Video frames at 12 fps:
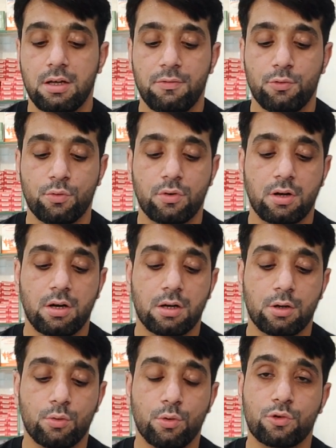If you draw
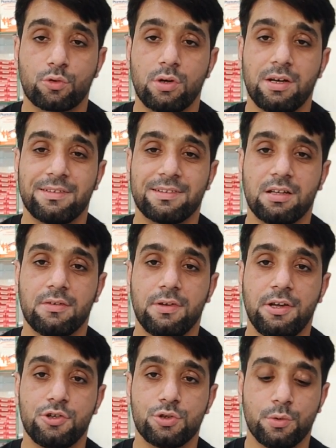a glucose tolerance curve,
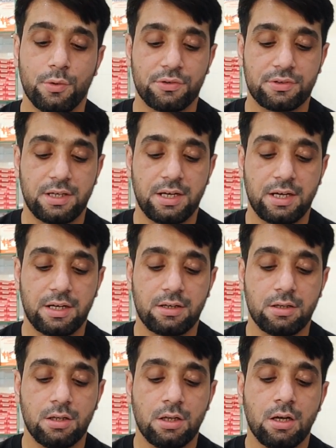it shows
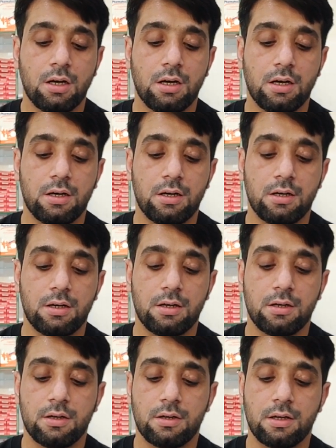that
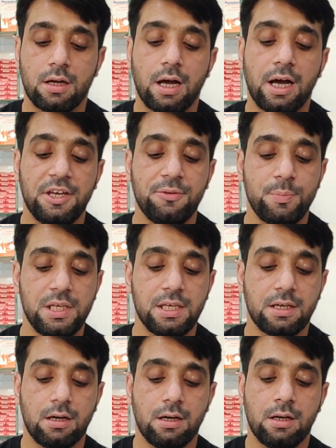high
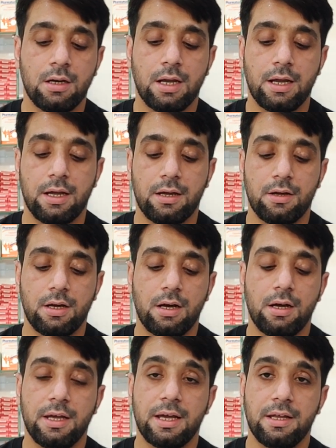peak uh,
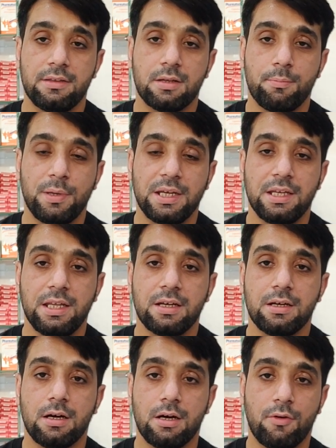in the
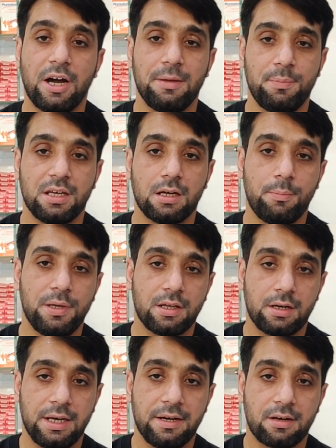beginning, high peak
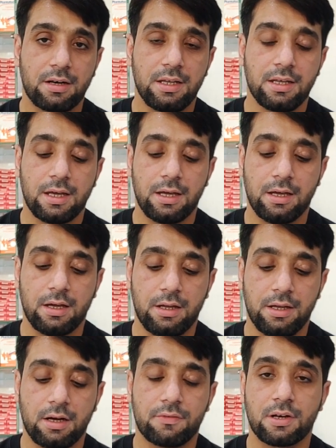appear laterally
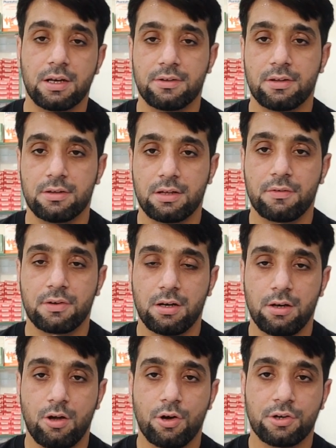after
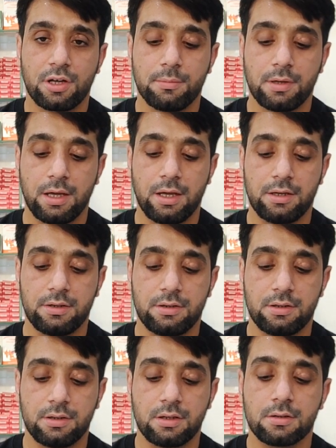a long time,
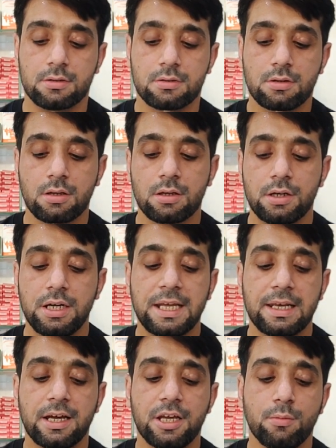and
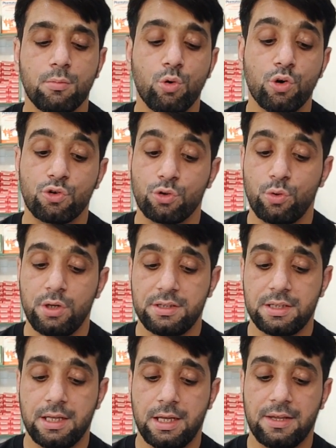decline more
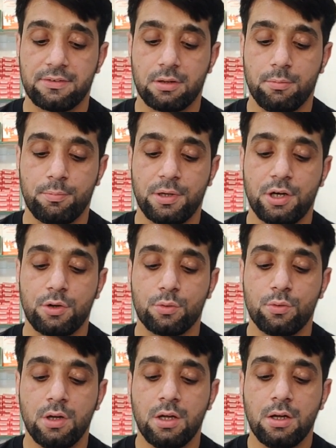slowly than as compared
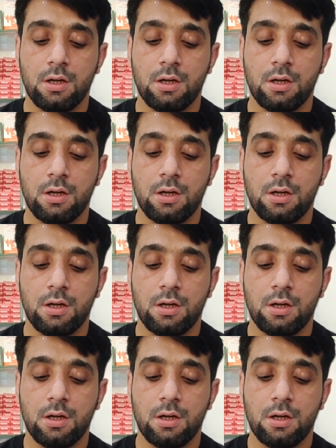to